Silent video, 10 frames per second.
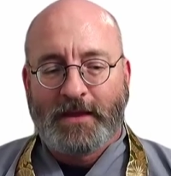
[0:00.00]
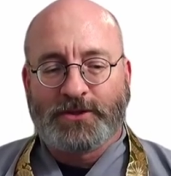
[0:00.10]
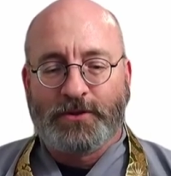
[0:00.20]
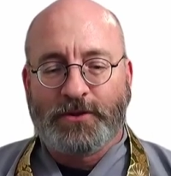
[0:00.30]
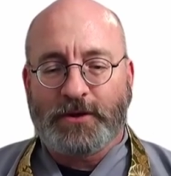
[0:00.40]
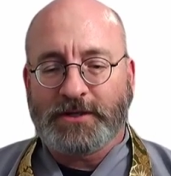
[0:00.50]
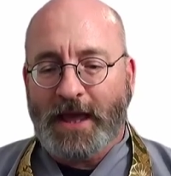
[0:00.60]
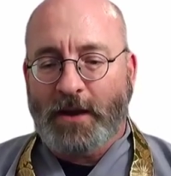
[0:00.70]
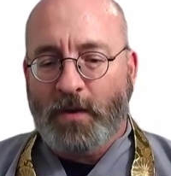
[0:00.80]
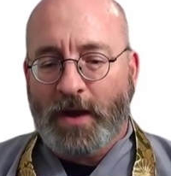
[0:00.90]
So there's
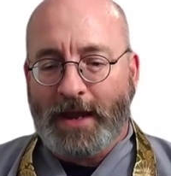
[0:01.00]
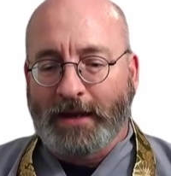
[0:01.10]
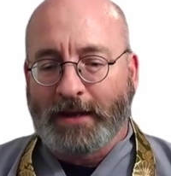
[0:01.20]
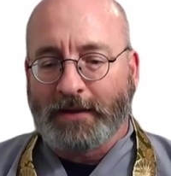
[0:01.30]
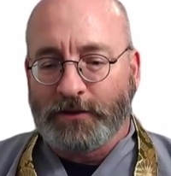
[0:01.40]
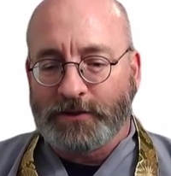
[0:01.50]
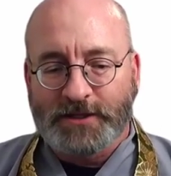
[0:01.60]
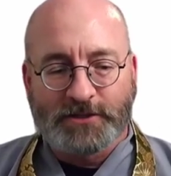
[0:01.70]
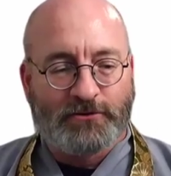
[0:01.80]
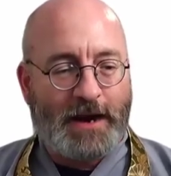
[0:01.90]
that way, and there's
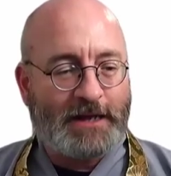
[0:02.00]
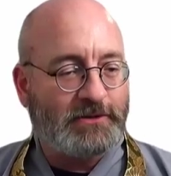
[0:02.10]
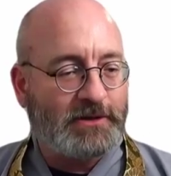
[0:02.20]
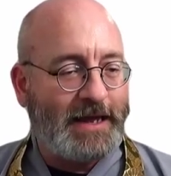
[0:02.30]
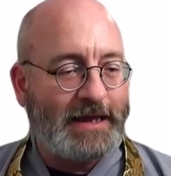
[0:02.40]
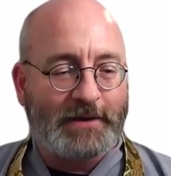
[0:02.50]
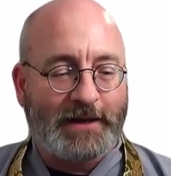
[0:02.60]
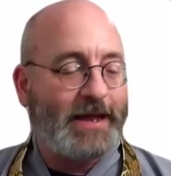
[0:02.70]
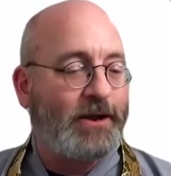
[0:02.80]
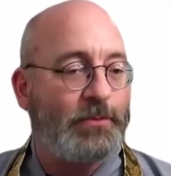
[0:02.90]
this gradual
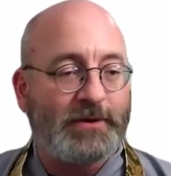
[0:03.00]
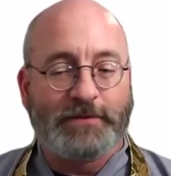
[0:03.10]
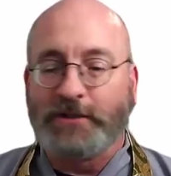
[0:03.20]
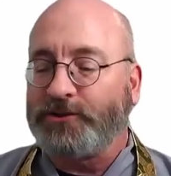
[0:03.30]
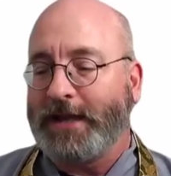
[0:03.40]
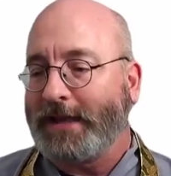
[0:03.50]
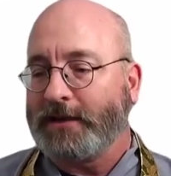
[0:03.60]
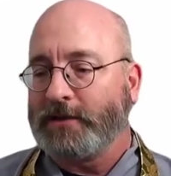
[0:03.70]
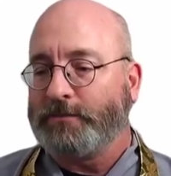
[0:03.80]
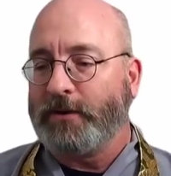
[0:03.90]
enlightenment. I hope eventually I
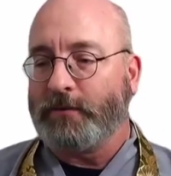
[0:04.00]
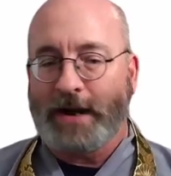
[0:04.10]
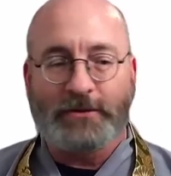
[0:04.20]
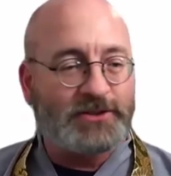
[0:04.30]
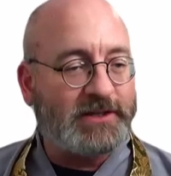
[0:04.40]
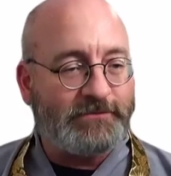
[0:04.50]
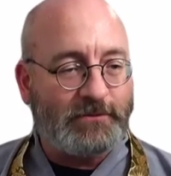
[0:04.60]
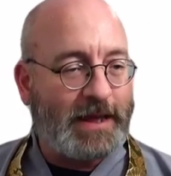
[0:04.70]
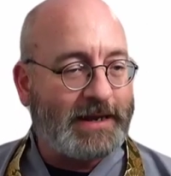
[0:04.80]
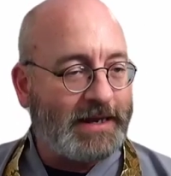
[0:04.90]
get to the point where I don't suffer
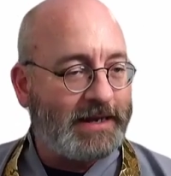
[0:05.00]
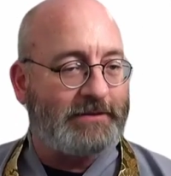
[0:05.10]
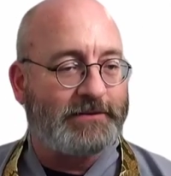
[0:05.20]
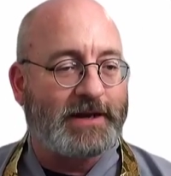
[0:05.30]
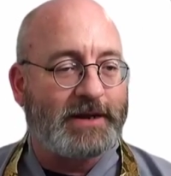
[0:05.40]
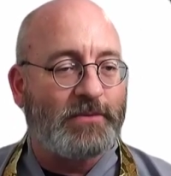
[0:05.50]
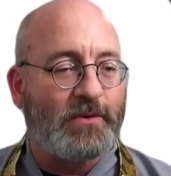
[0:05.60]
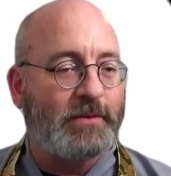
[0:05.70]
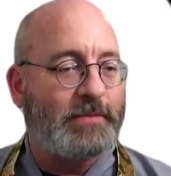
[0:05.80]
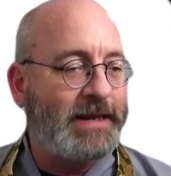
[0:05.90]
about any of it
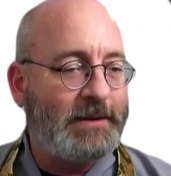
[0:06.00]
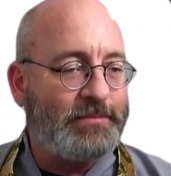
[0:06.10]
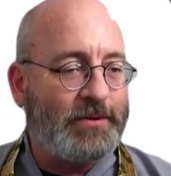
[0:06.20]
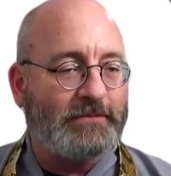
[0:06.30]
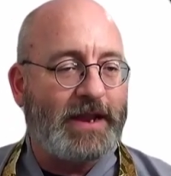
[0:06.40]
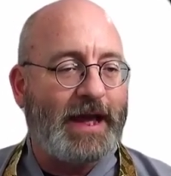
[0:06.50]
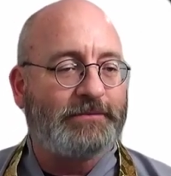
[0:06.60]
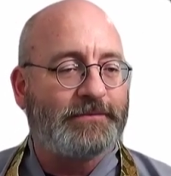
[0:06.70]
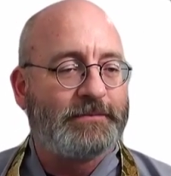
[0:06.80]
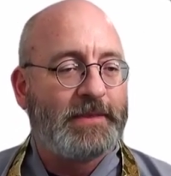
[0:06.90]
anymore, about any part of
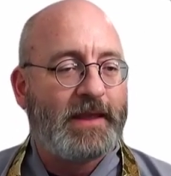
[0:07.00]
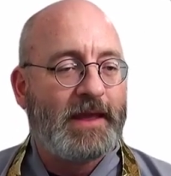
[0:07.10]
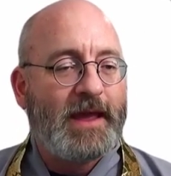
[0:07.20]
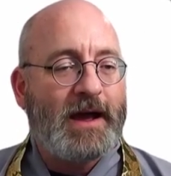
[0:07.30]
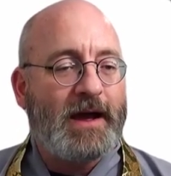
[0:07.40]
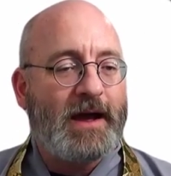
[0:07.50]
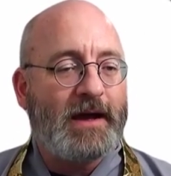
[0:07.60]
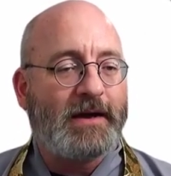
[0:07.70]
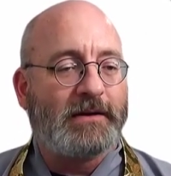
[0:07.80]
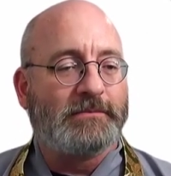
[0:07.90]

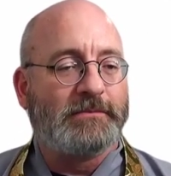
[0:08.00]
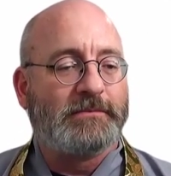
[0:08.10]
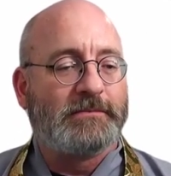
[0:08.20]
life.